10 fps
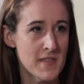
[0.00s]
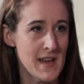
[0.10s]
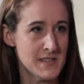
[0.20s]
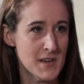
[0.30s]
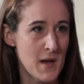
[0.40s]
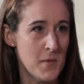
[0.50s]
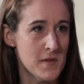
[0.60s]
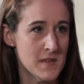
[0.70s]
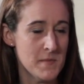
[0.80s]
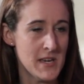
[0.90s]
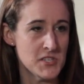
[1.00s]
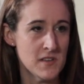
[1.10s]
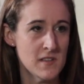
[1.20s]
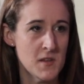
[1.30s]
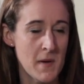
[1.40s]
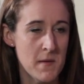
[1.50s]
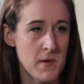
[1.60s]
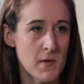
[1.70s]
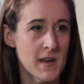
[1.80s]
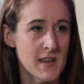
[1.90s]
that to couples and patients who
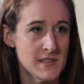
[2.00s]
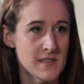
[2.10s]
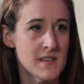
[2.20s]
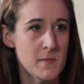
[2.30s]
might be running into this